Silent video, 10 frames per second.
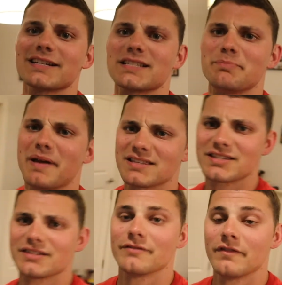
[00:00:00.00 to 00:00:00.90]

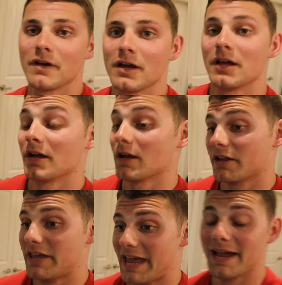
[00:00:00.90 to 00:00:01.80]
expensive
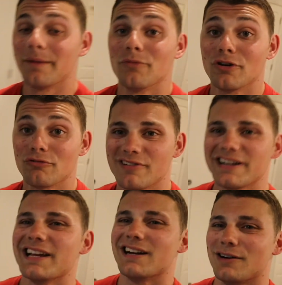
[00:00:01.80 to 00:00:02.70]
camera
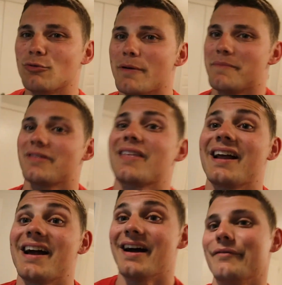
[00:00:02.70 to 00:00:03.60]
rigging equipment that
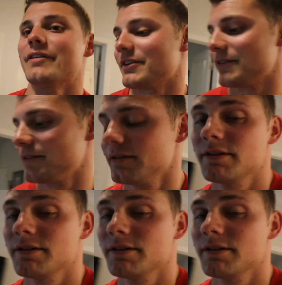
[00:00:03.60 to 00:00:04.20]
I have here.